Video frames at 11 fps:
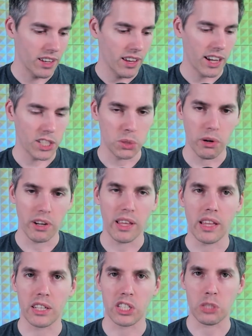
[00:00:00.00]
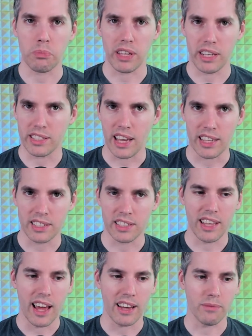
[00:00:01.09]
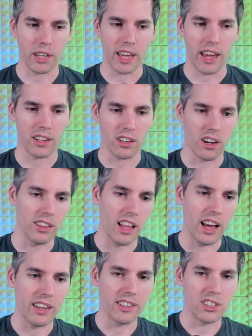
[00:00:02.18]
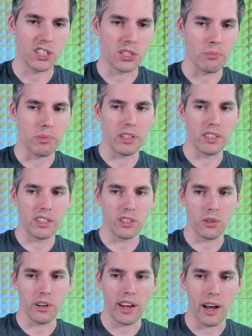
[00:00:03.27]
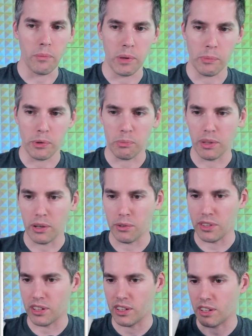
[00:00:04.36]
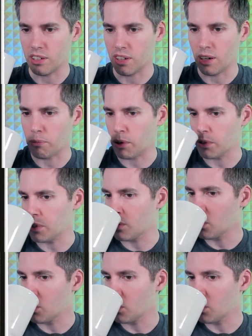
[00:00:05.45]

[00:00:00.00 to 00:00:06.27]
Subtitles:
I swear they like just play tested that mechanic online and just completely ignored how people would play with it in person.